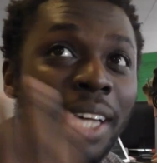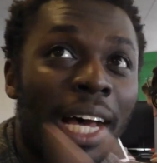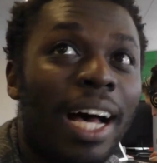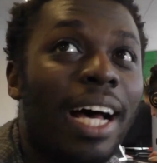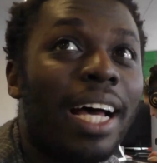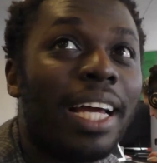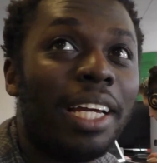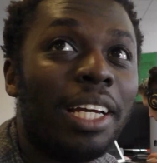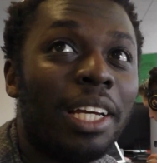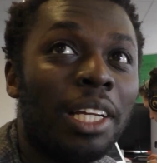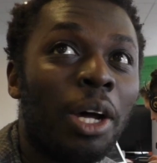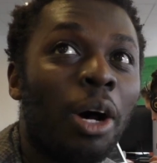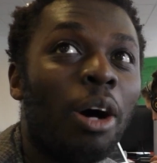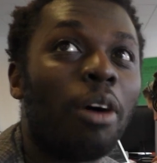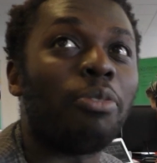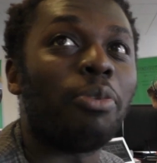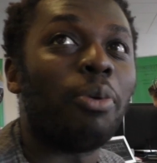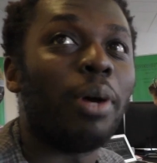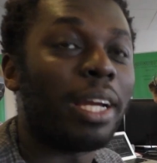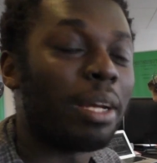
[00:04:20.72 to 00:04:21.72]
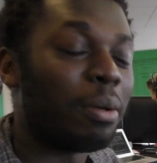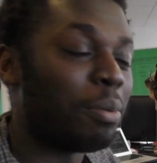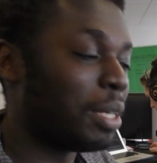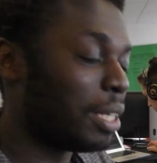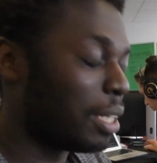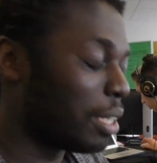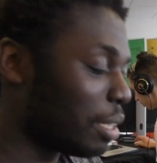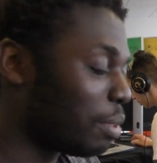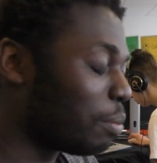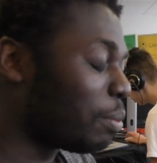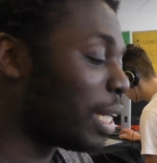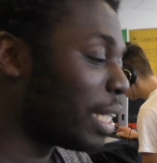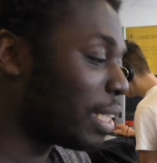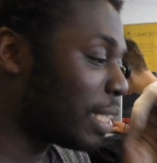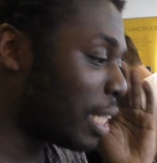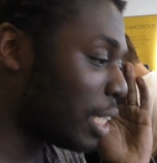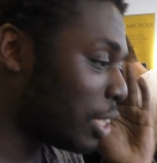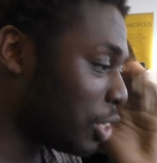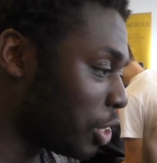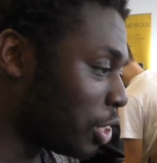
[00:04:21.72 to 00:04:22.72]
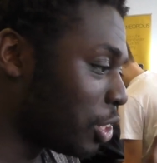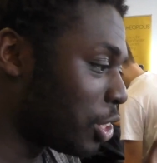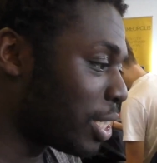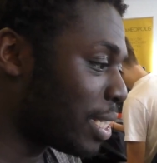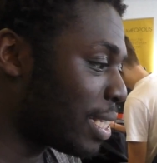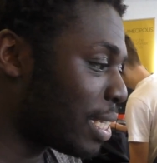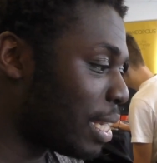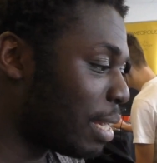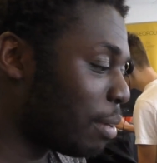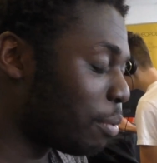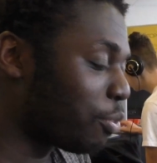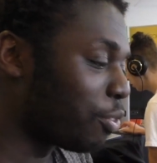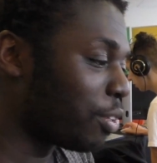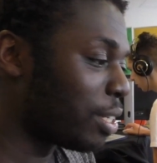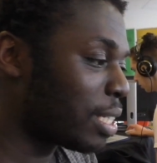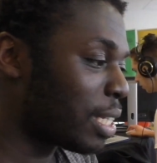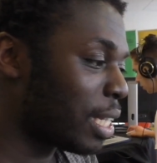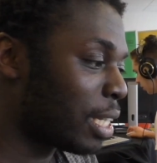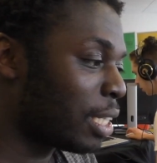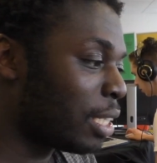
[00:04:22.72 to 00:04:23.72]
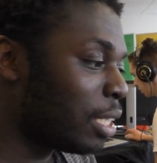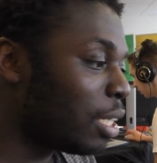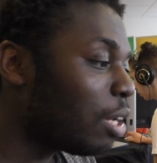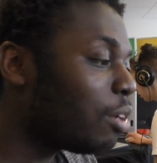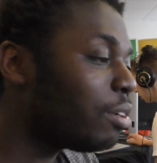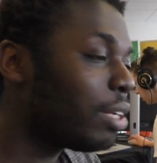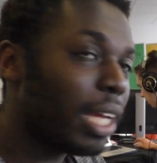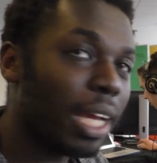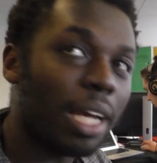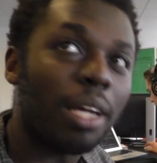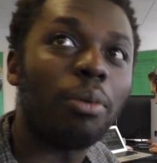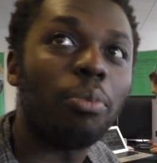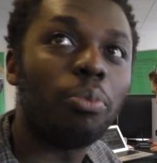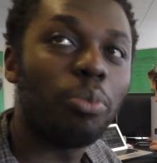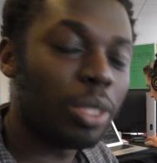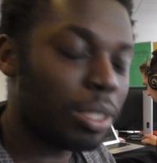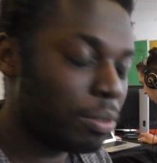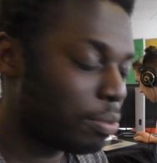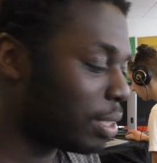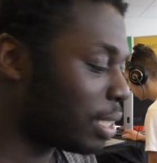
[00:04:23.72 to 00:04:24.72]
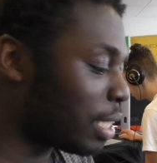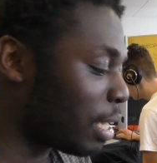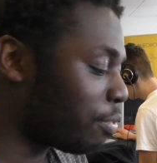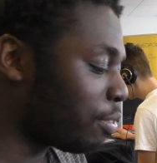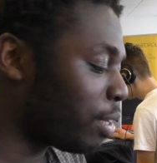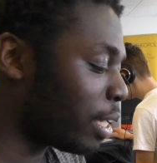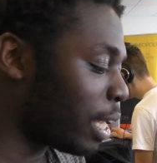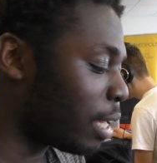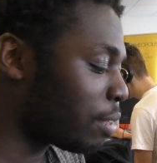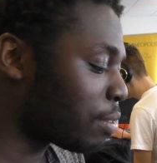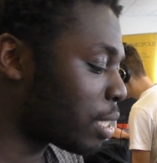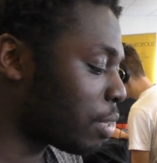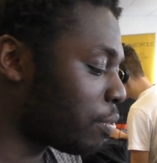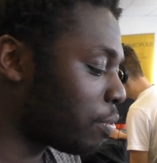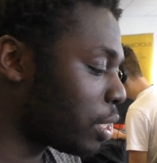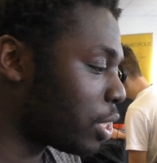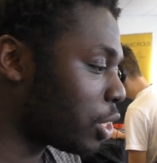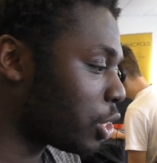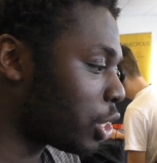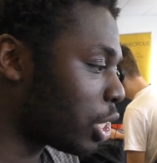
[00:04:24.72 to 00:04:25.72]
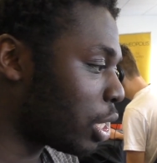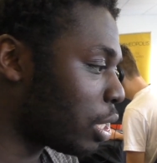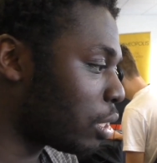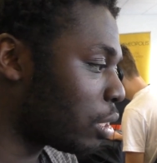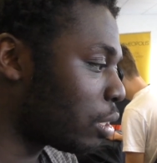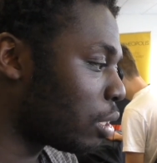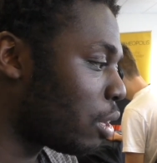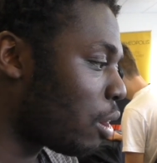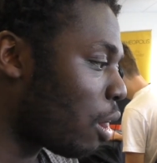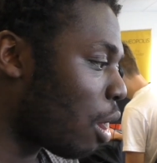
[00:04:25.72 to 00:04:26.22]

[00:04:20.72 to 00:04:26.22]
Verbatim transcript: tired halfway When my attention just slipped for a second. No, yeah, we definitely have something to show.